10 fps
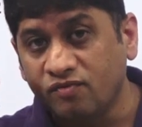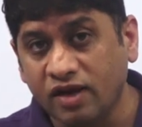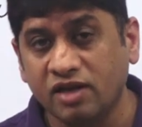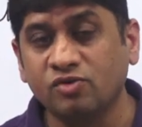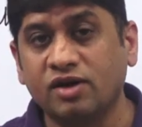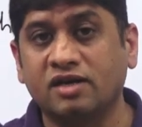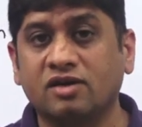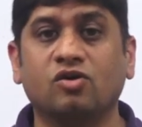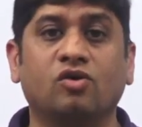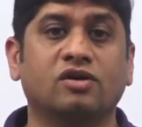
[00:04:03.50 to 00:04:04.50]
when you get a
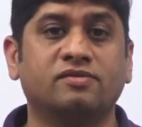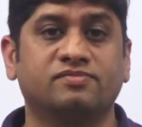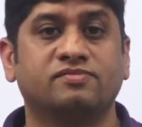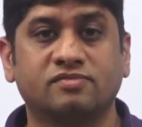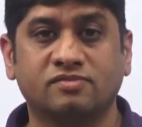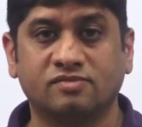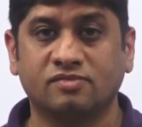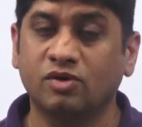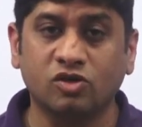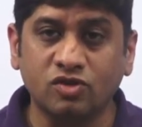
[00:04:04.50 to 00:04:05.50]
call
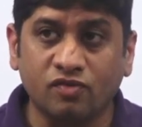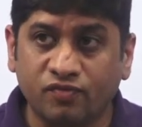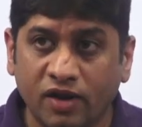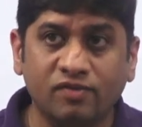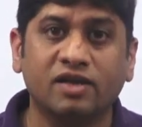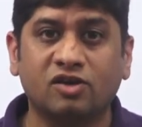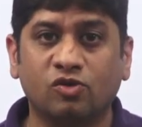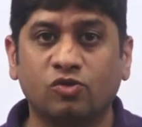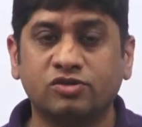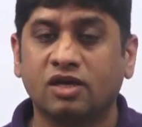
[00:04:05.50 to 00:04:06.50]
because you are very very
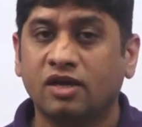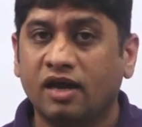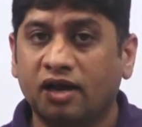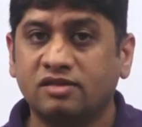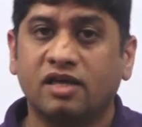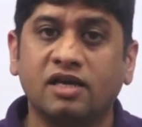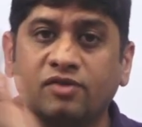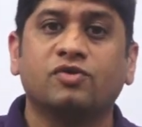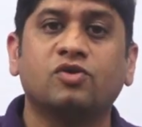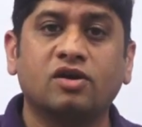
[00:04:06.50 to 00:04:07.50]
close and think
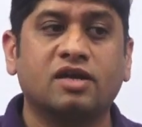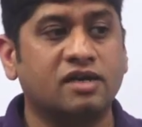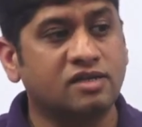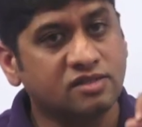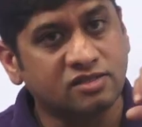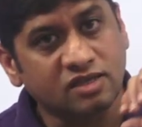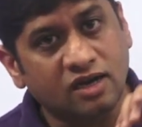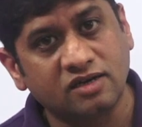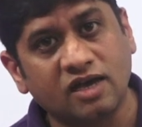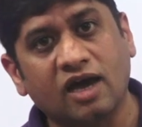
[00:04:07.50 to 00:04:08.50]
if you do not get this
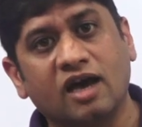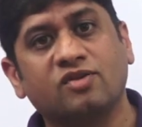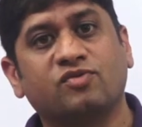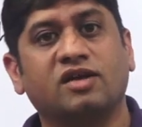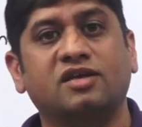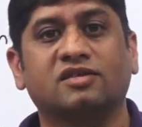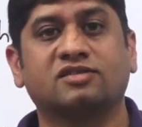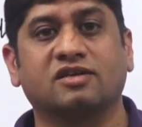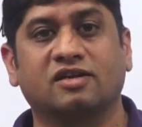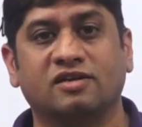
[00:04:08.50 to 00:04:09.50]
entire one year
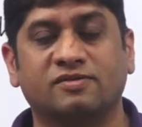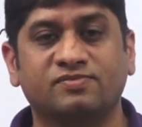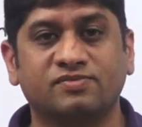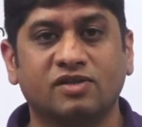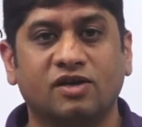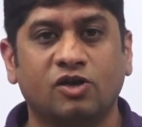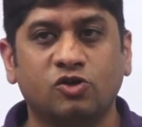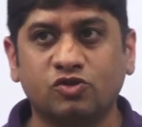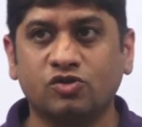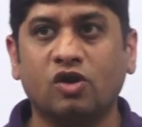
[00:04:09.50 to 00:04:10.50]
circle,
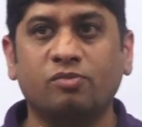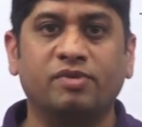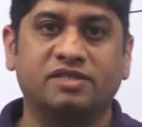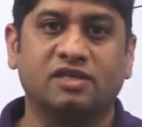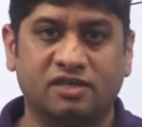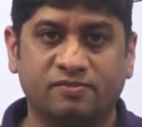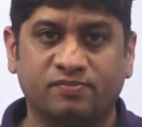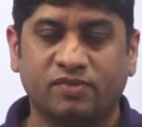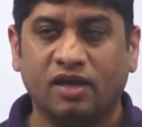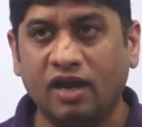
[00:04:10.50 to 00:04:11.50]
you should not miss it
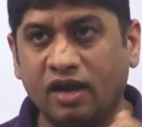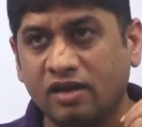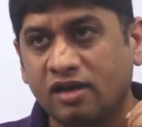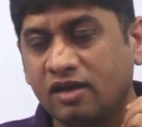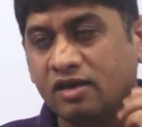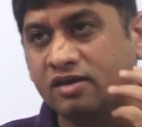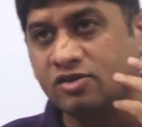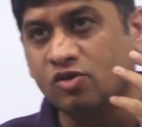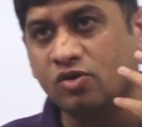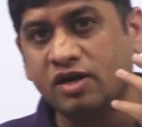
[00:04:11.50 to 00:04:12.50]
and
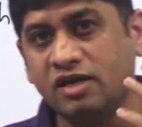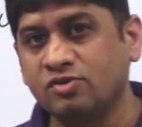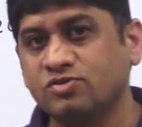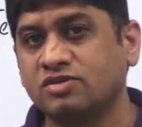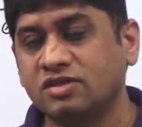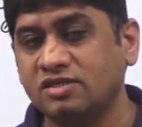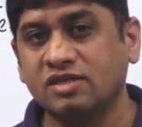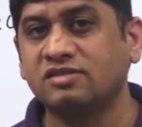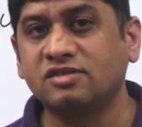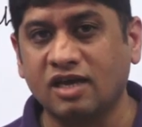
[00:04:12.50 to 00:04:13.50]
you know interest is
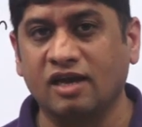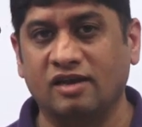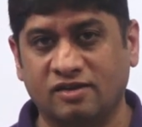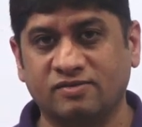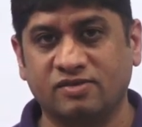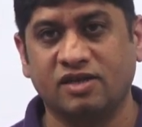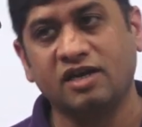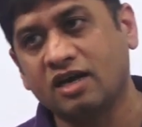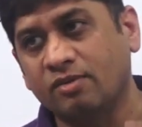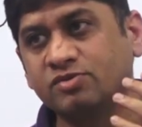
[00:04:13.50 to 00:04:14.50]
a skill,
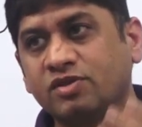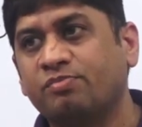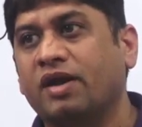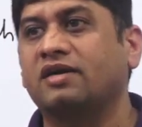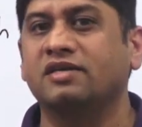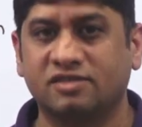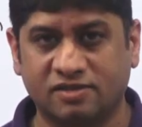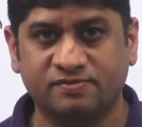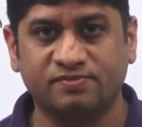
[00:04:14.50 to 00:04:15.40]
it comes with practice,